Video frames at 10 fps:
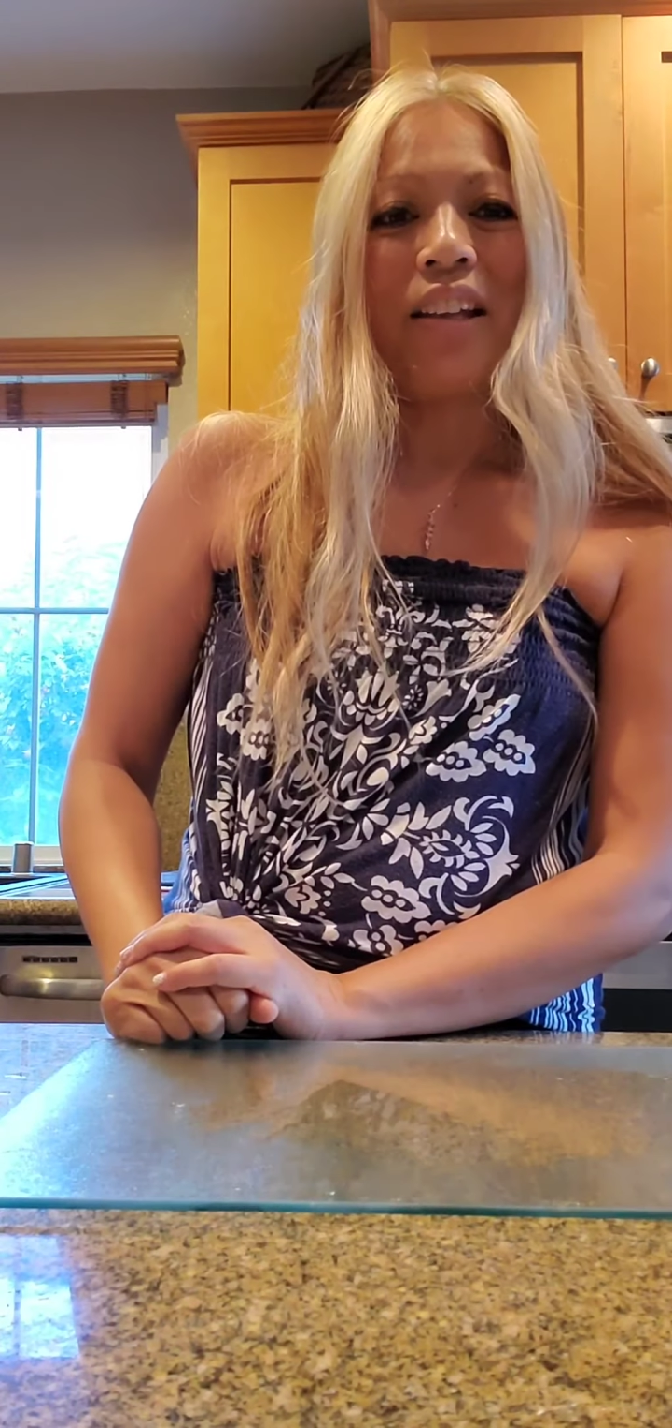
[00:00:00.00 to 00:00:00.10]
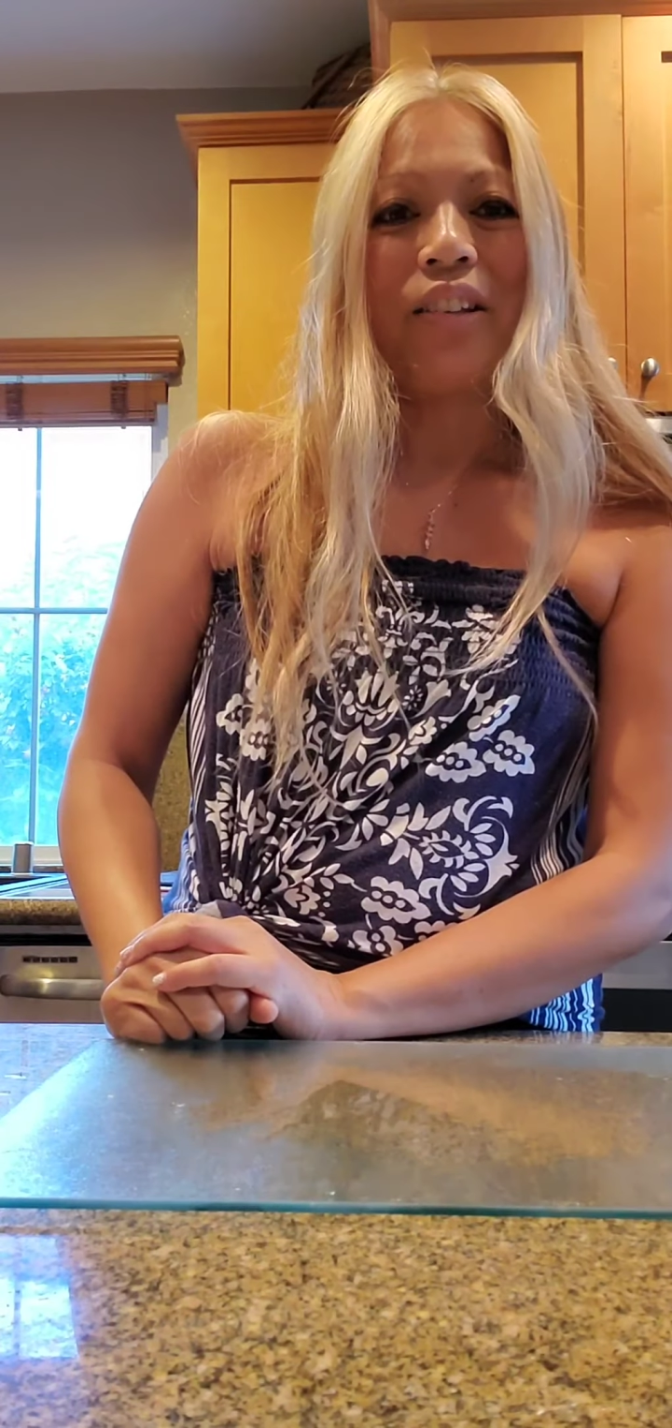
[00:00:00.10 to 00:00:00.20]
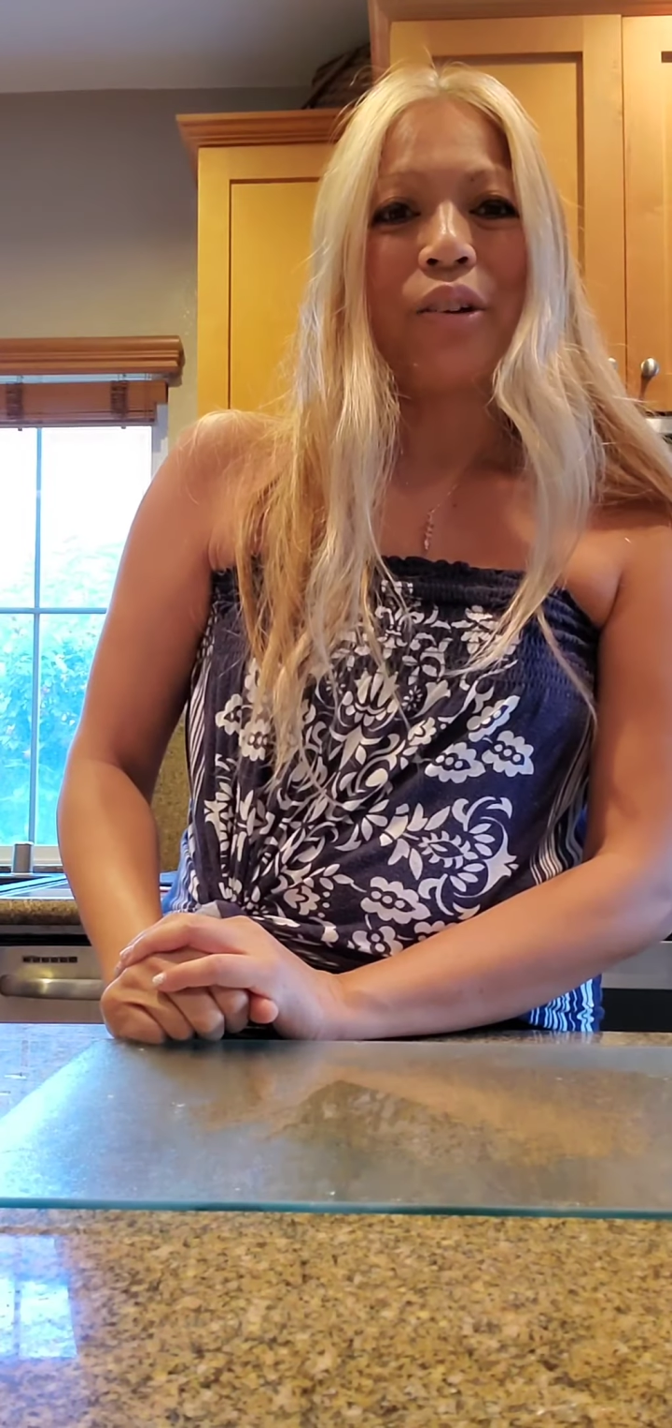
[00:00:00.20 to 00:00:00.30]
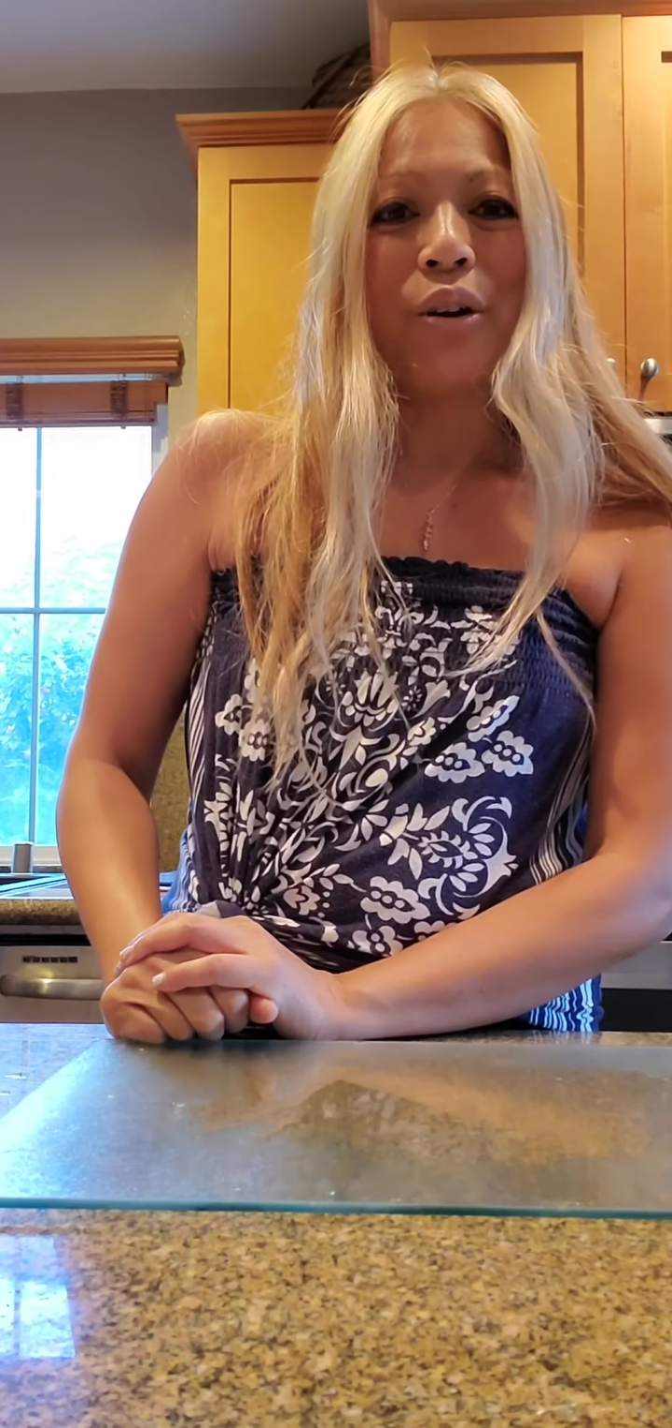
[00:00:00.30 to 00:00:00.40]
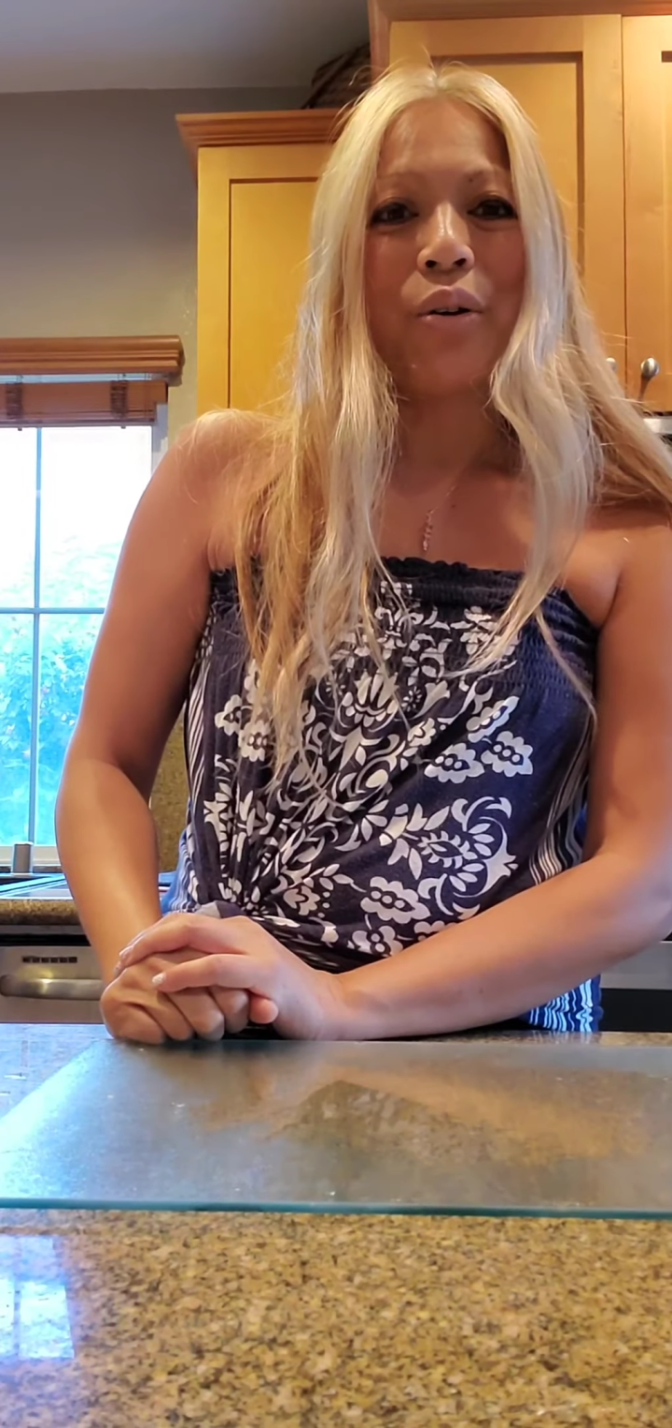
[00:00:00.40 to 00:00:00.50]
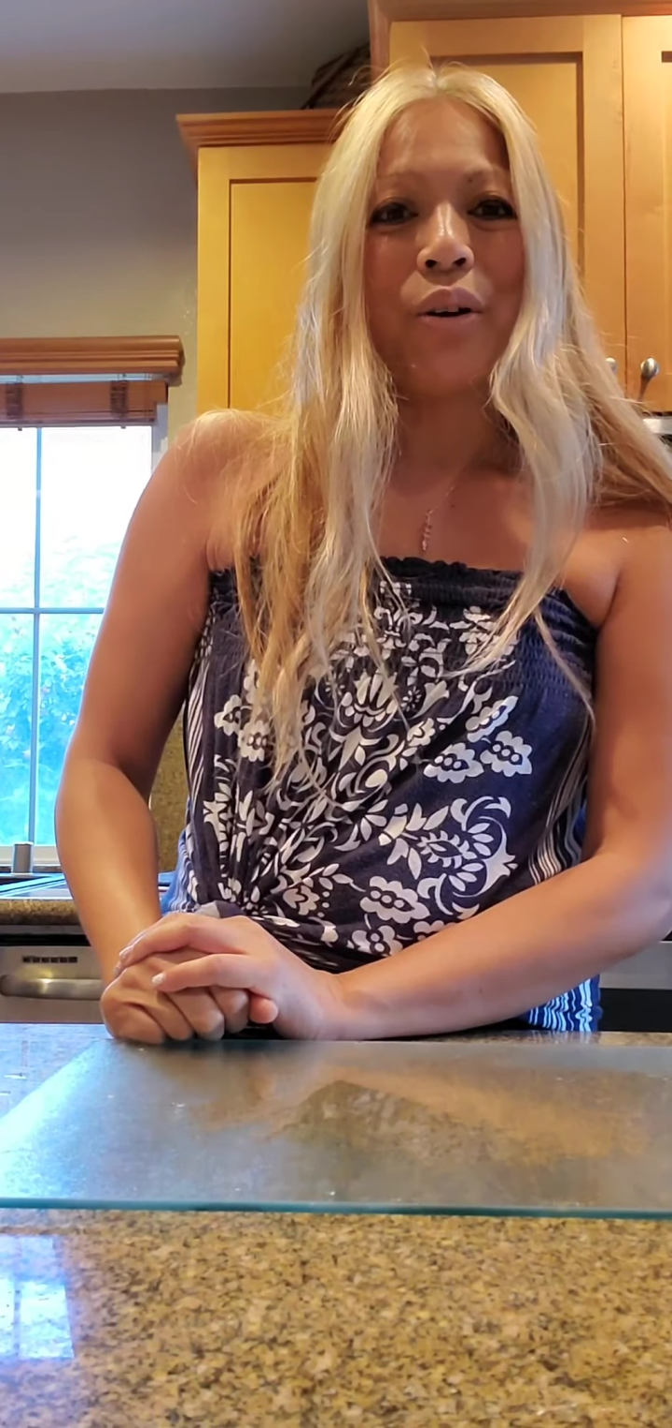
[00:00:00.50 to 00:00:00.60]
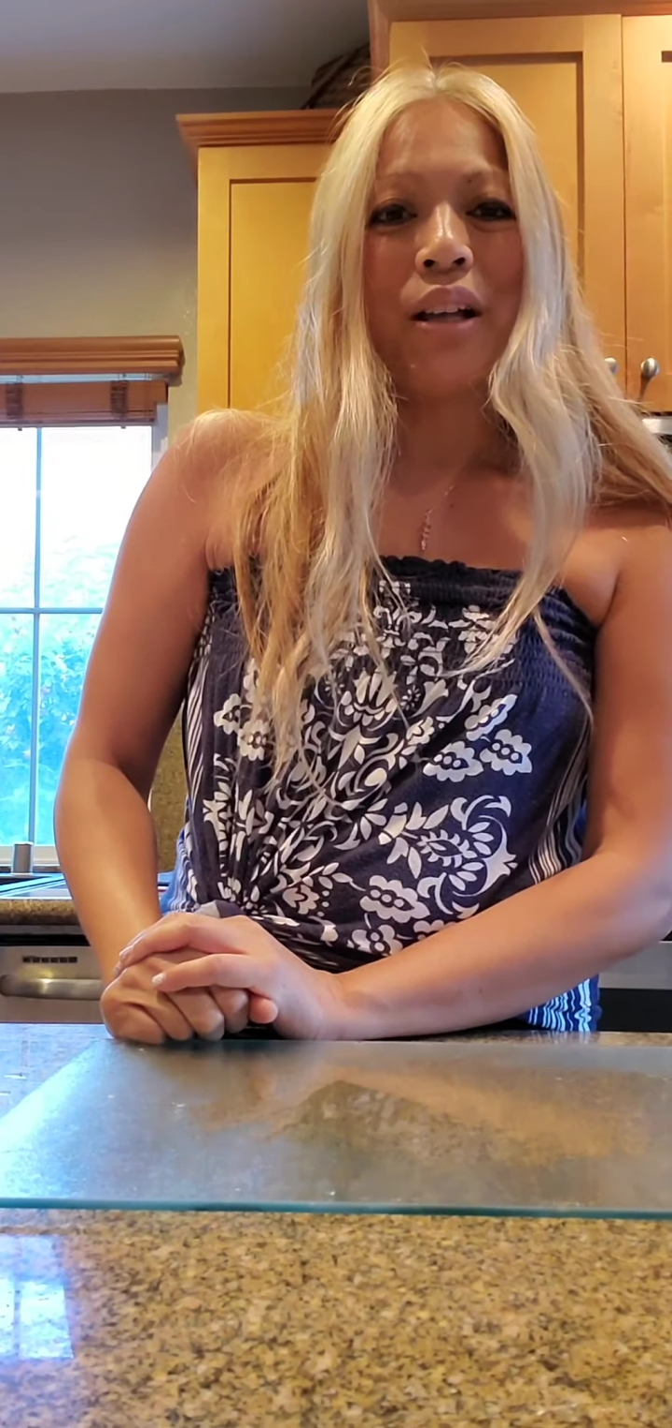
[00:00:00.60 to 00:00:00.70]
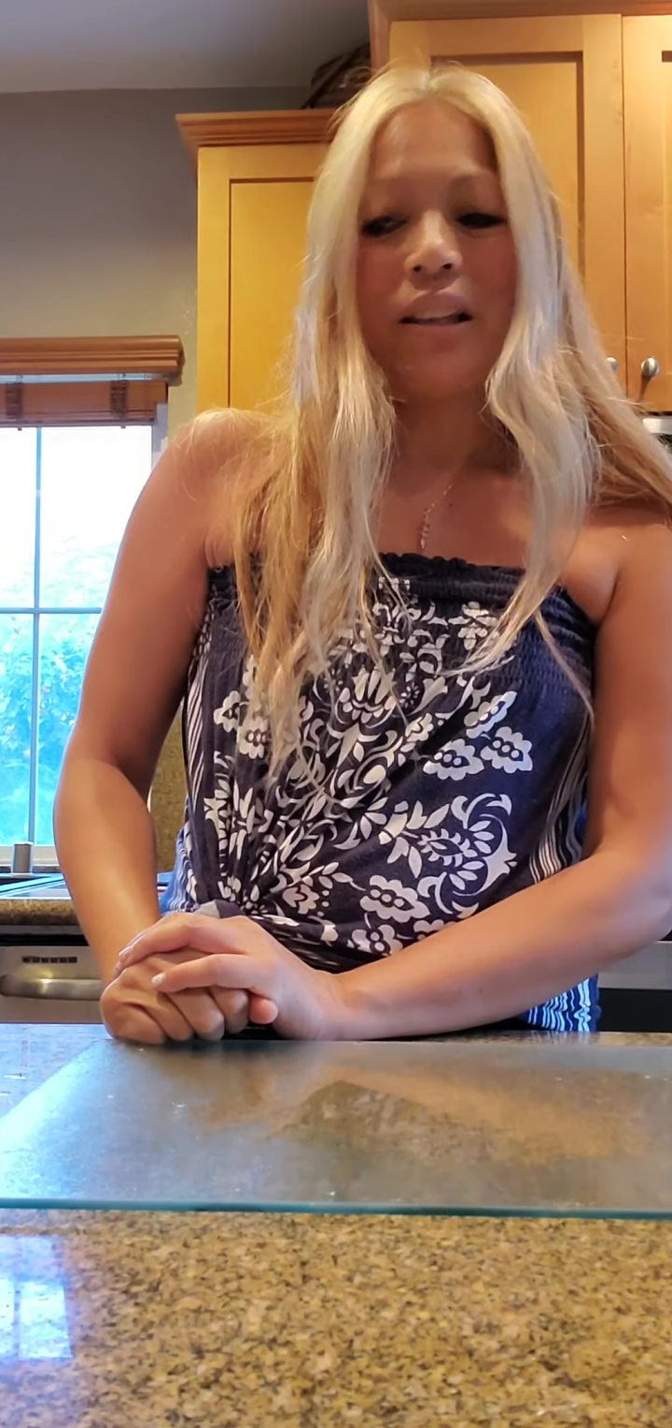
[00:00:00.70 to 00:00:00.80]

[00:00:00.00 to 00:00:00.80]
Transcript: so